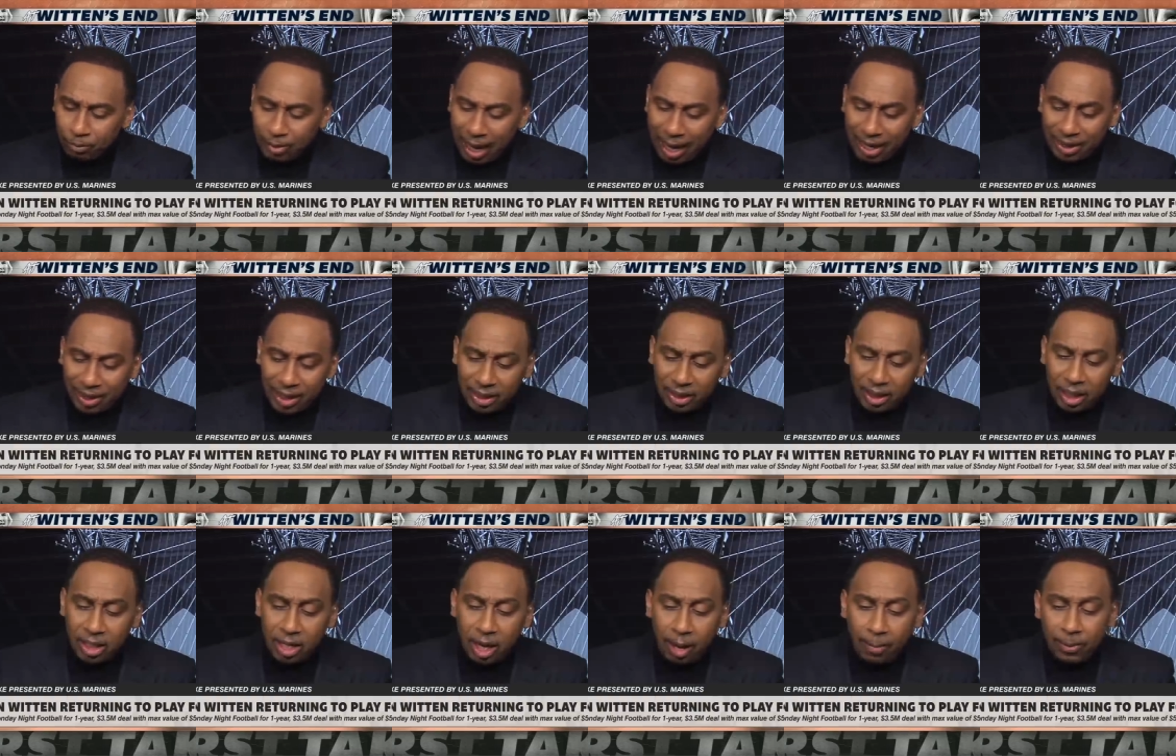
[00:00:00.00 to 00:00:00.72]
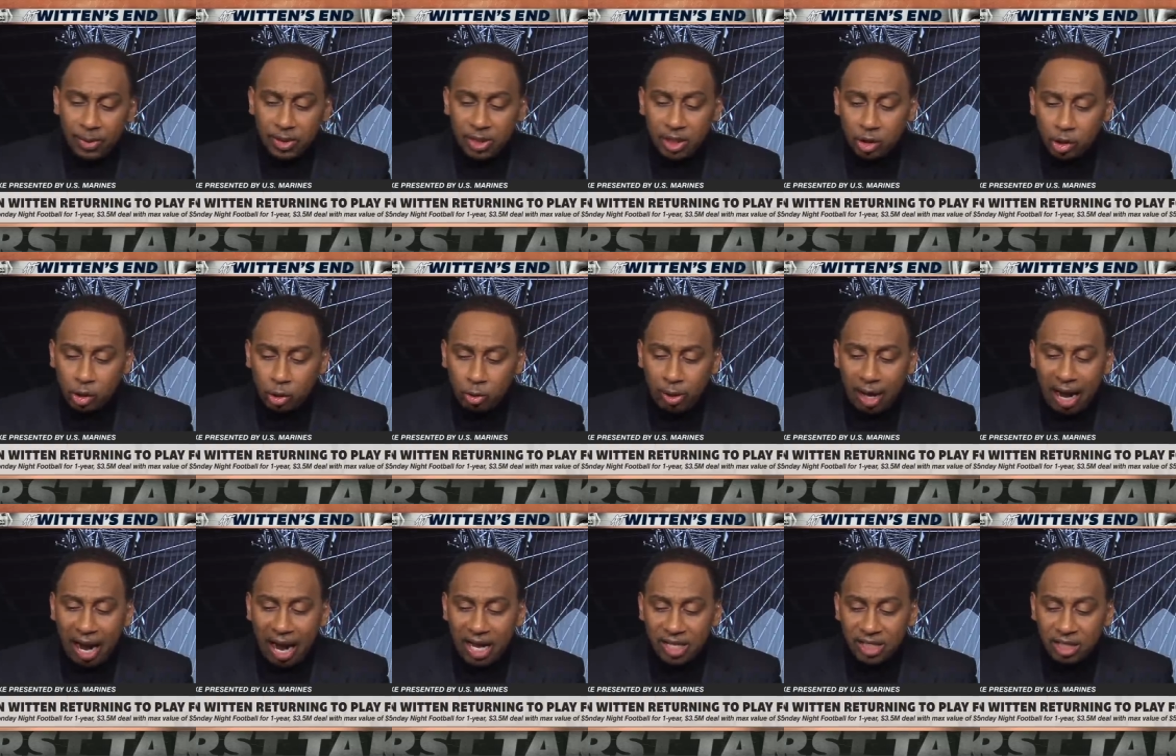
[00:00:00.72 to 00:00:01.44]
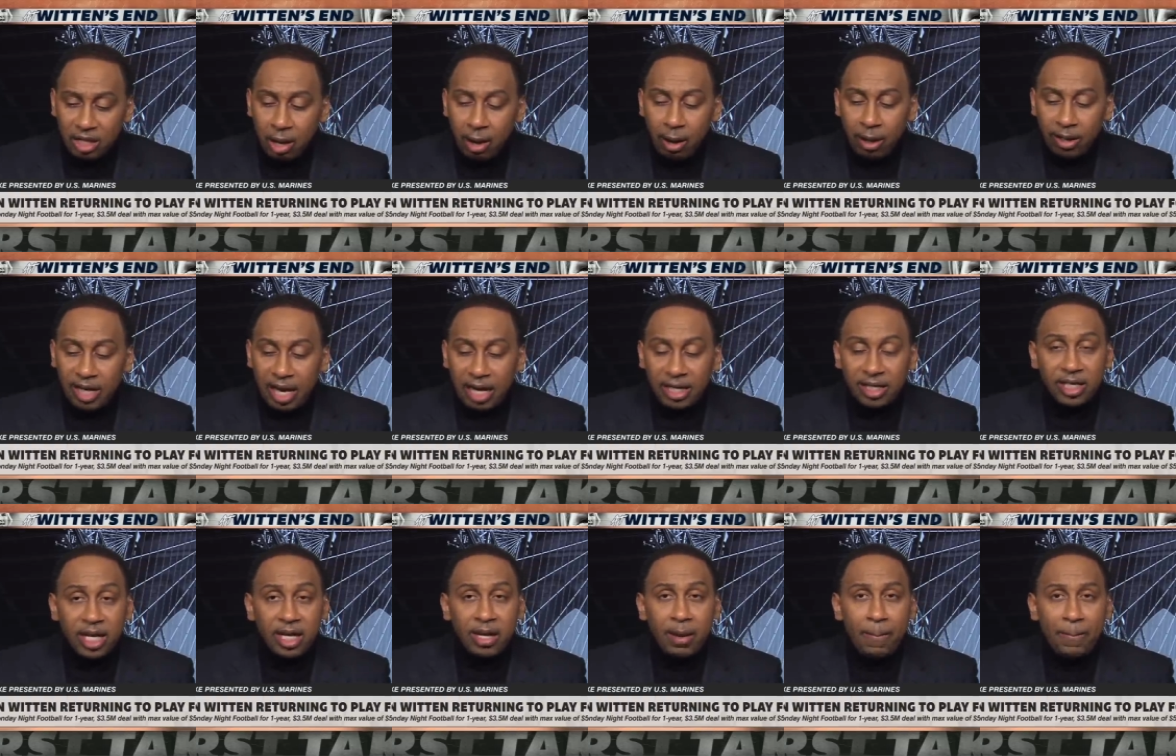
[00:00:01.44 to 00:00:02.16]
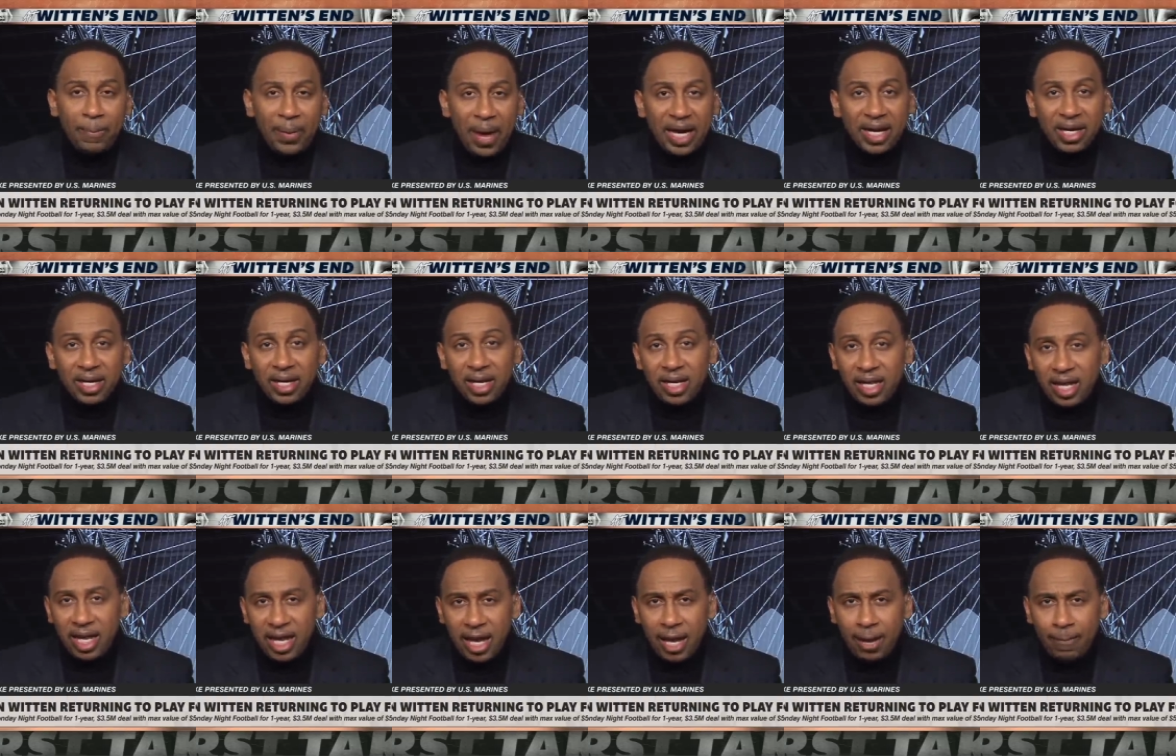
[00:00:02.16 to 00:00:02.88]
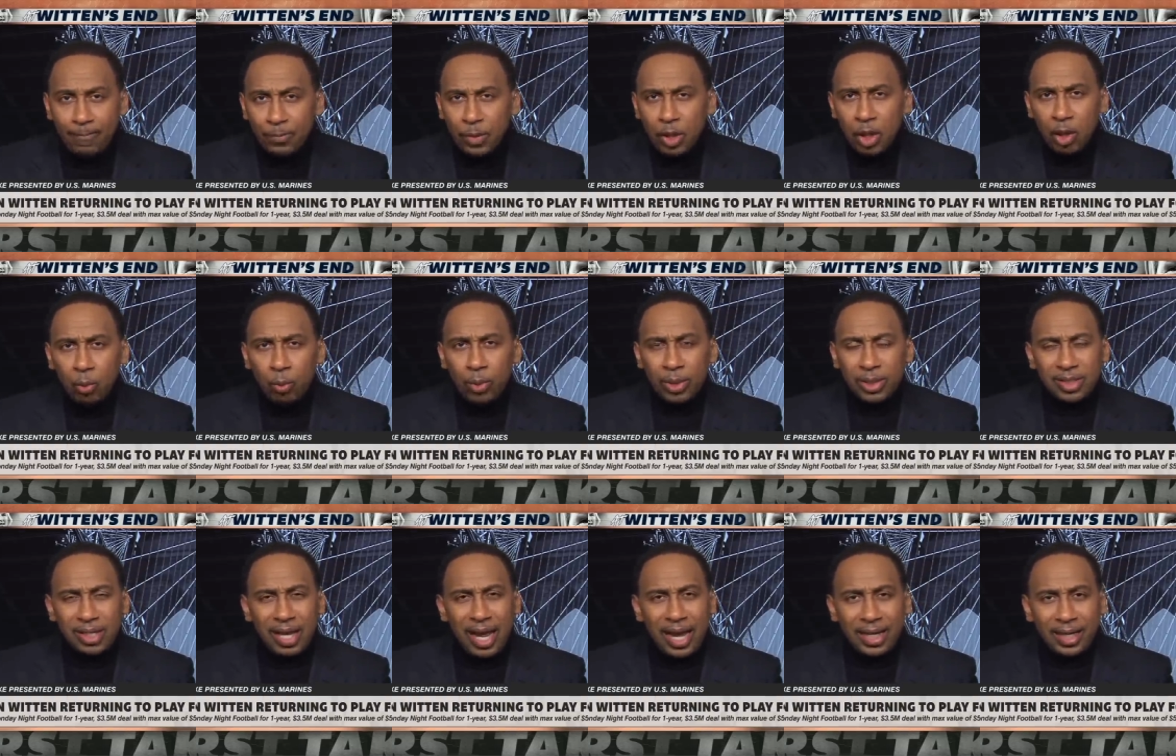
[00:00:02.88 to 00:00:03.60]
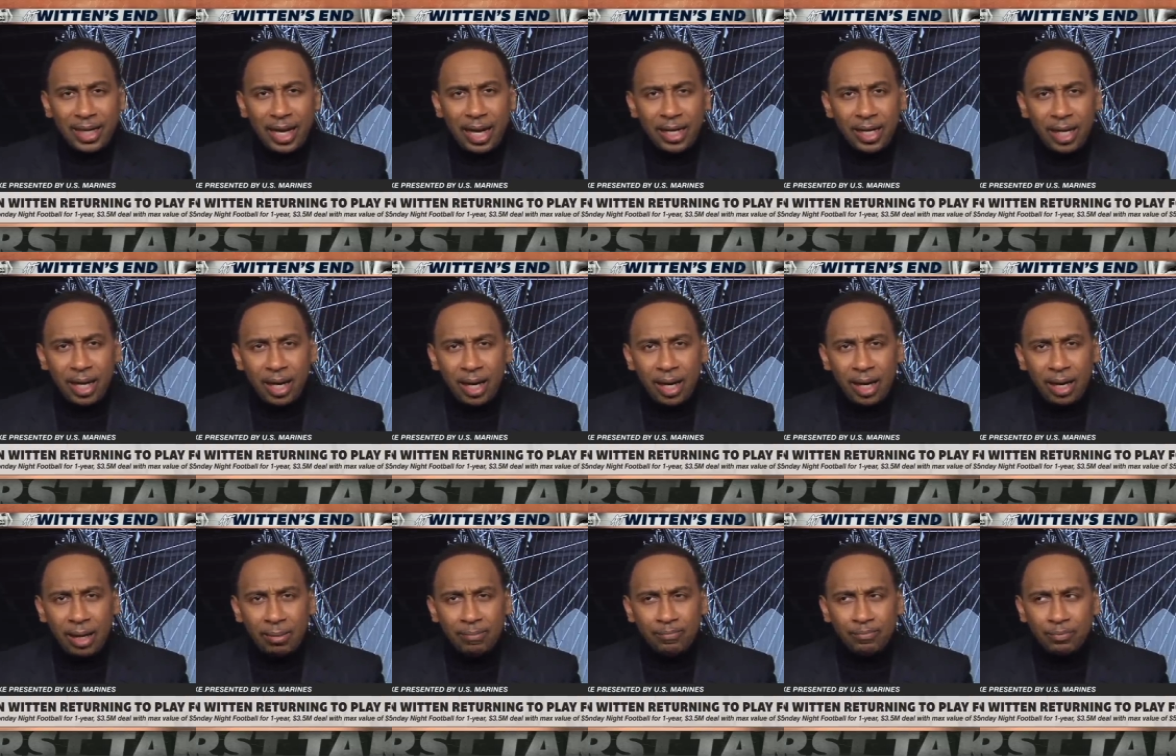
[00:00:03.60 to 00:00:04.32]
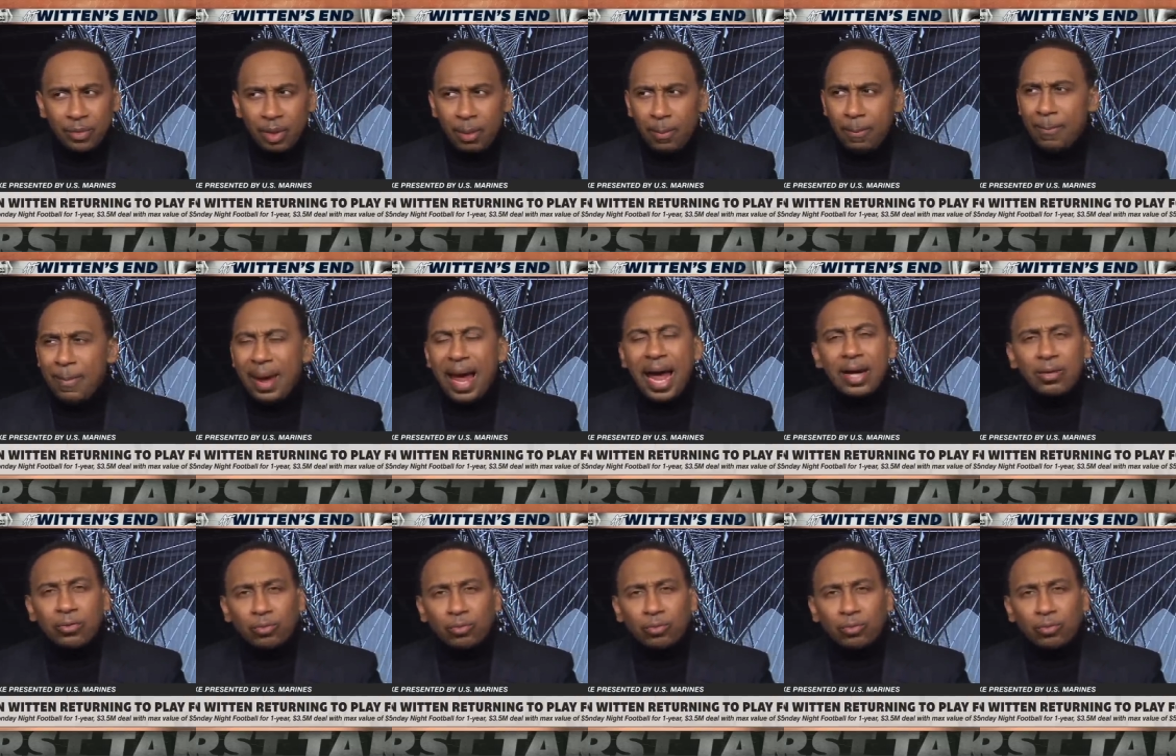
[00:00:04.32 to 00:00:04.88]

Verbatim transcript: I think the number, the two guys that did it better than him was like a uh, Matt